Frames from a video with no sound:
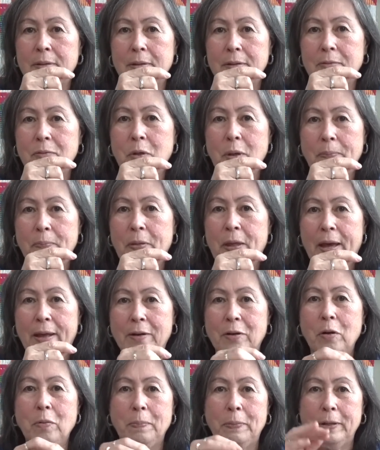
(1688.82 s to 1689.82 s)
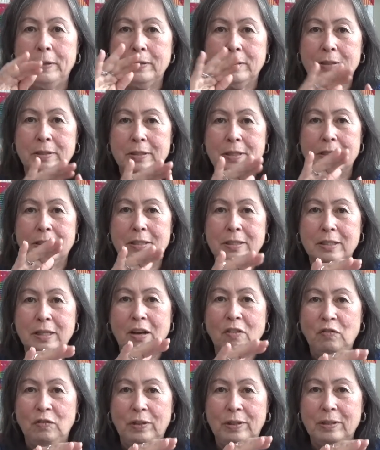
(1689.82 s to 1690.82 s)
rip that open to
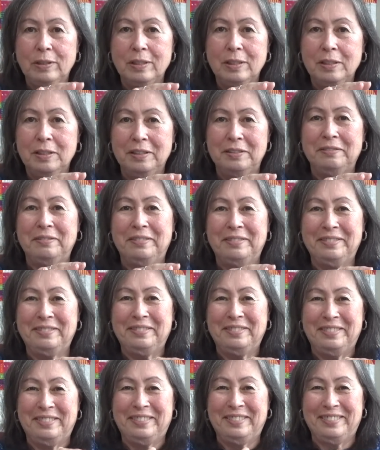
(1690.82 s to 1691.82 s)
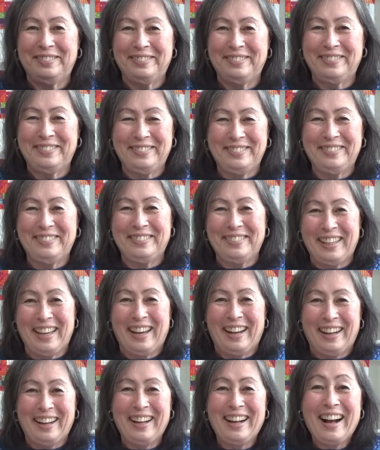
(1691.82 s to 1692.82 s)
stuff it.
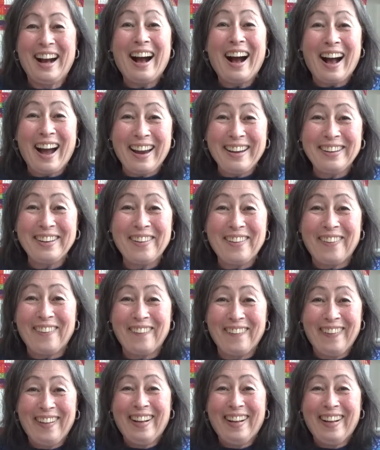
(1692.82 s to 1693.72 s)
Yeah, I know.